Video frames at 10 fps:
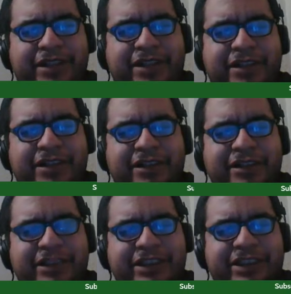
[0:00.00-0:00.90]

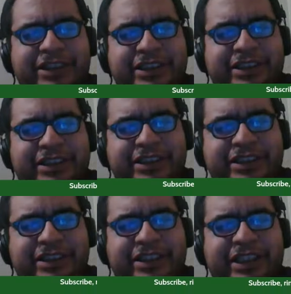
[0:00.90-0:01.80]
are just
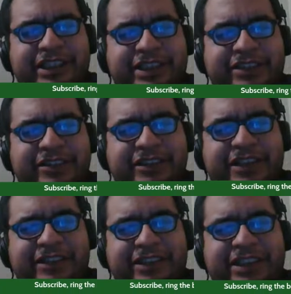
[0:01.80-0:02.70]
needed to go
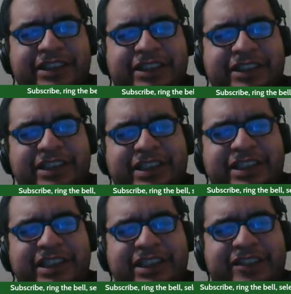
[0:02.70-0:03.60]
out to,
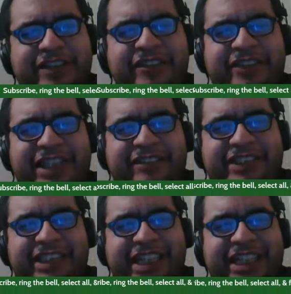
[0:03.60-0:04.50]
people, like
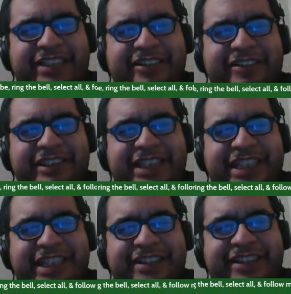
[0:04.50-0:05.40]
potatoes,
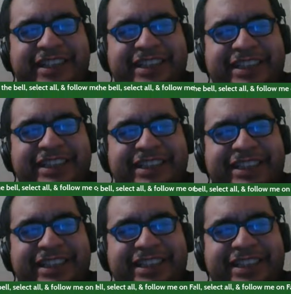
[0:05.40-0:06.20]
carrots,